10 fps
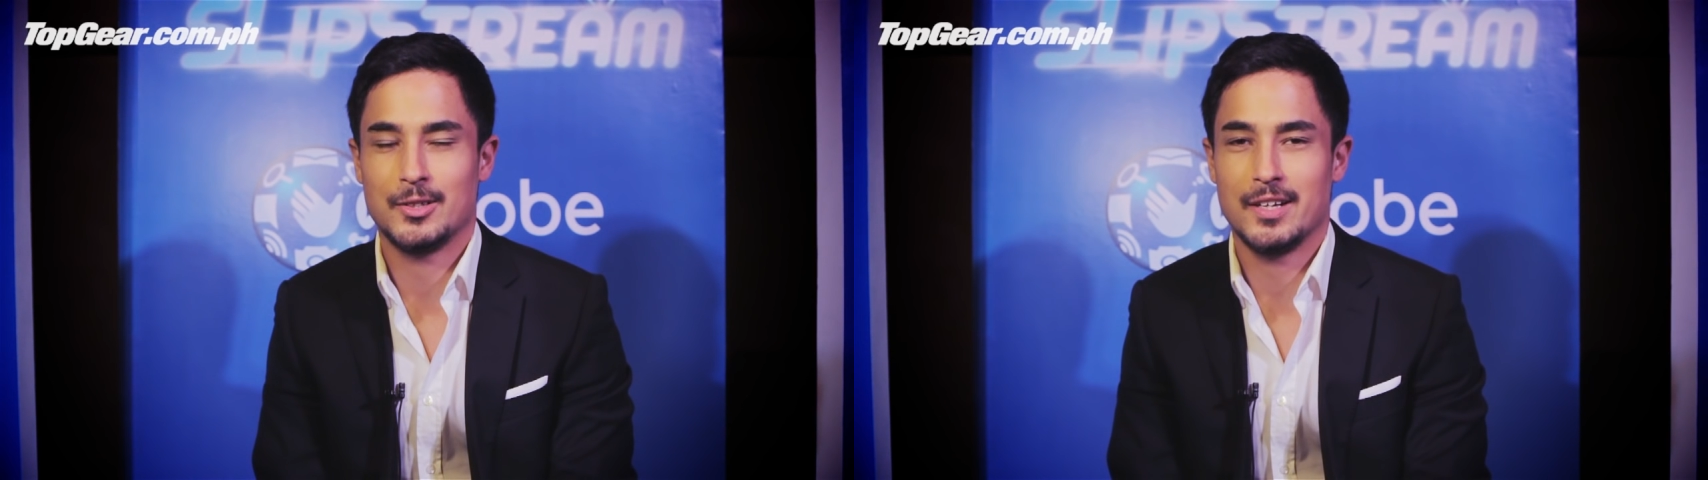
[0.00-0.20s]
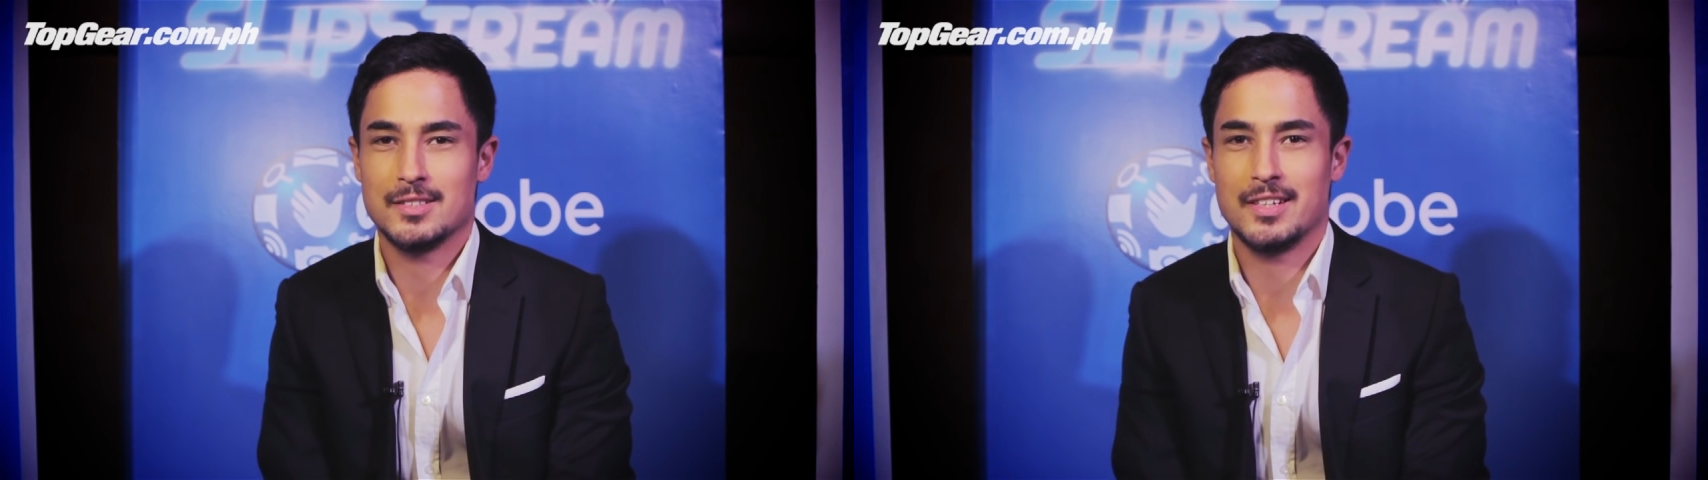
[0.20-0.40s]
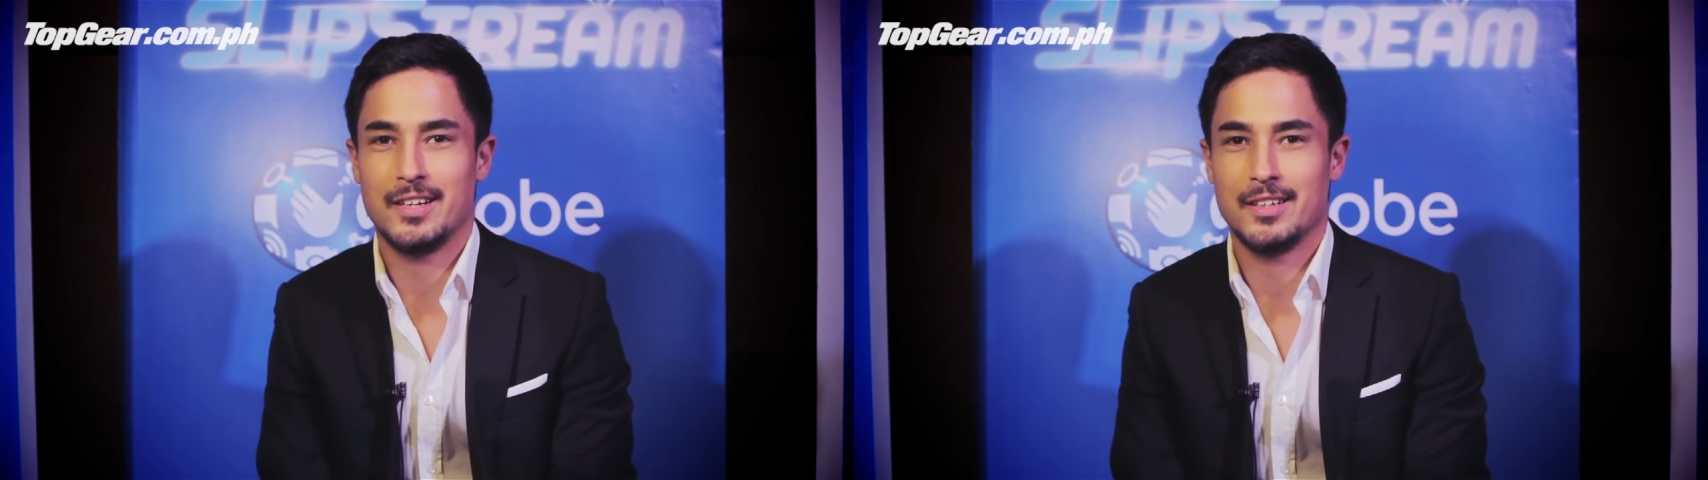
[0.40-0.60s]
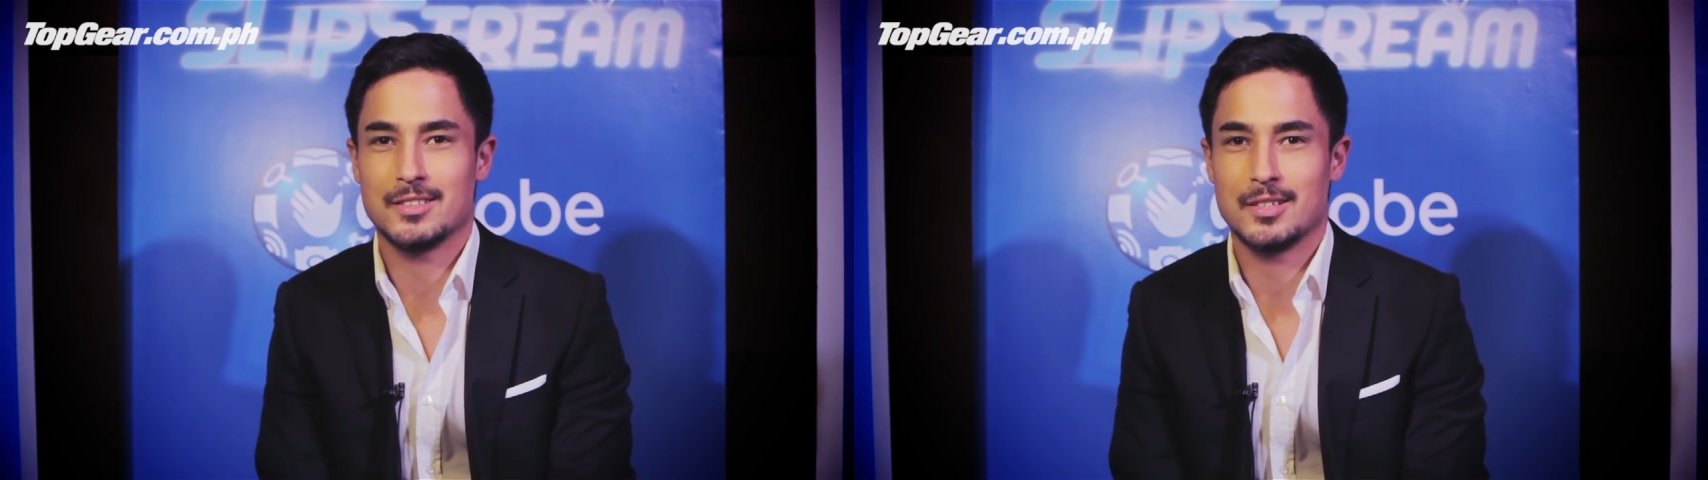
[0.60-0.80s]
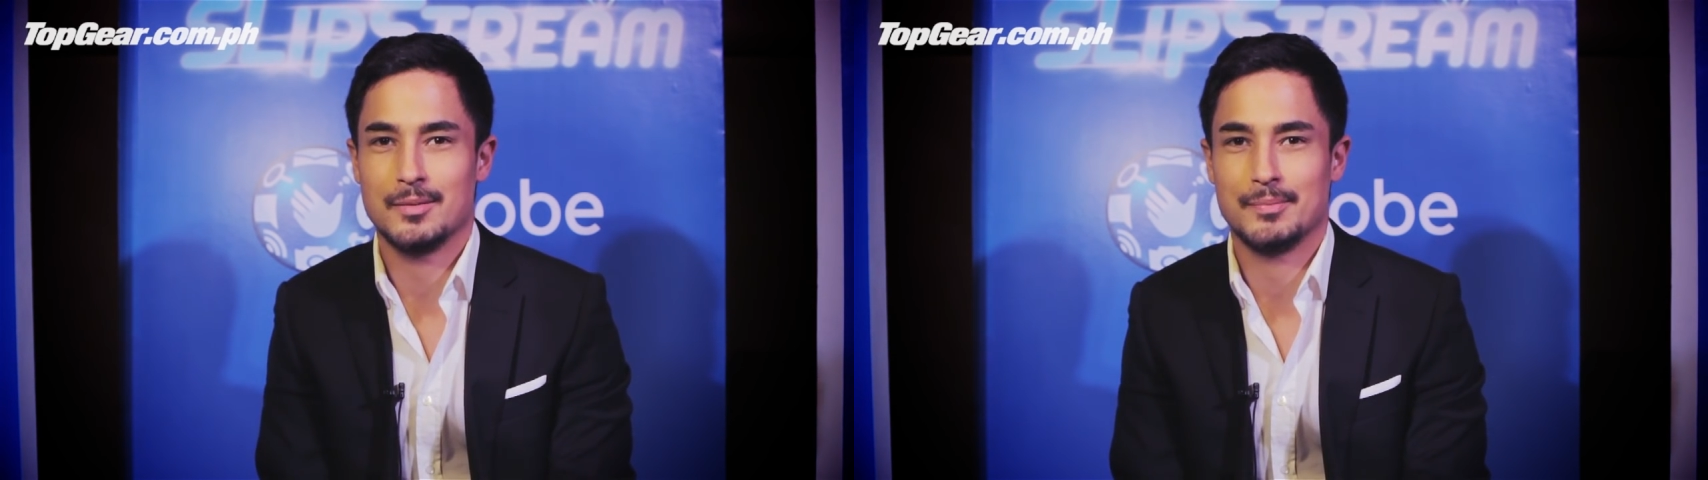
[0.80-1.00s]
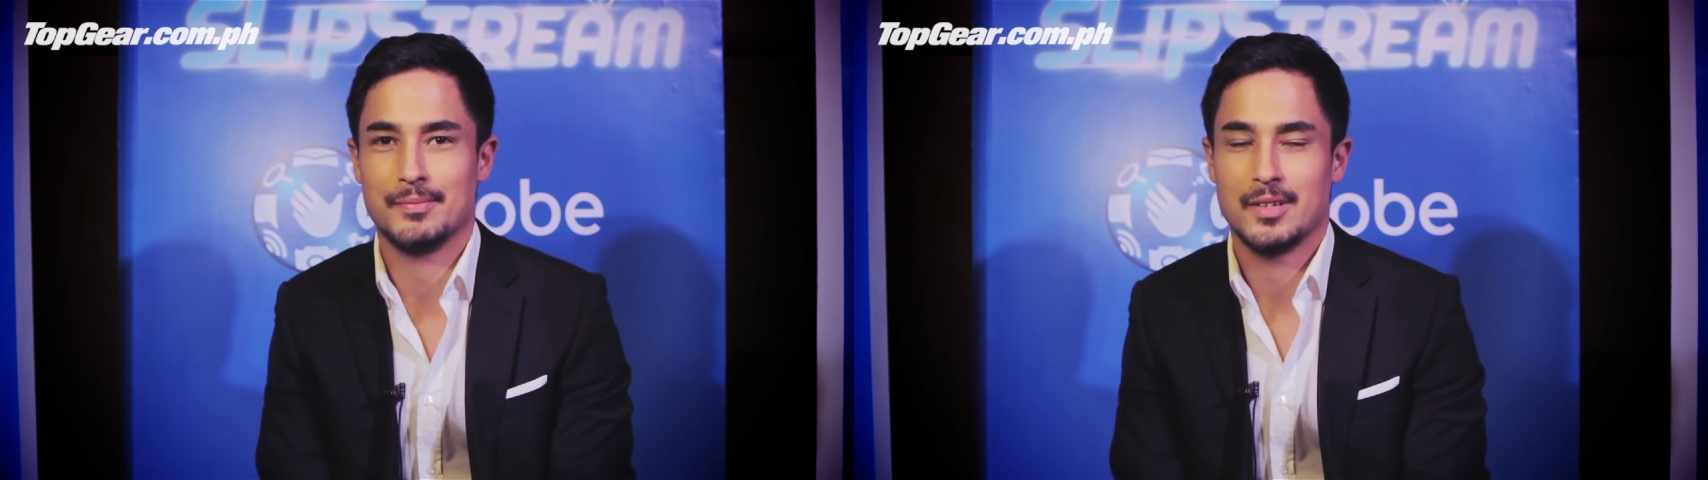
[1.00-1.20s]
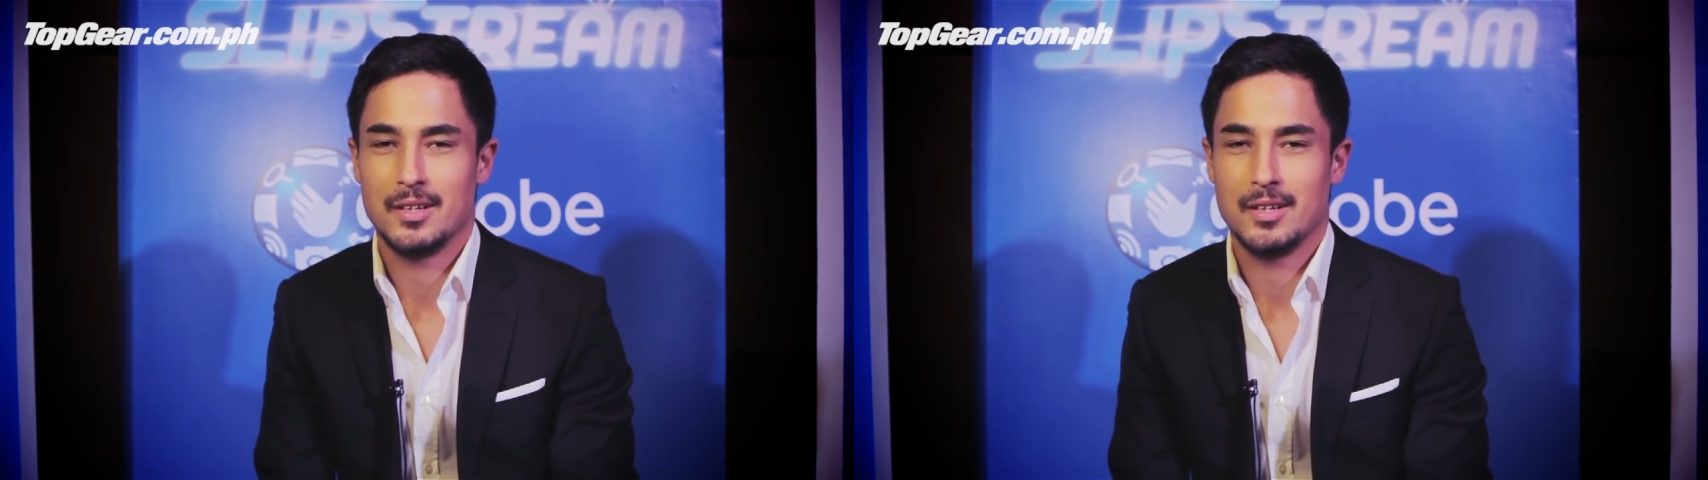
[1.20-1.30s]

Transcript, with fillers: translating some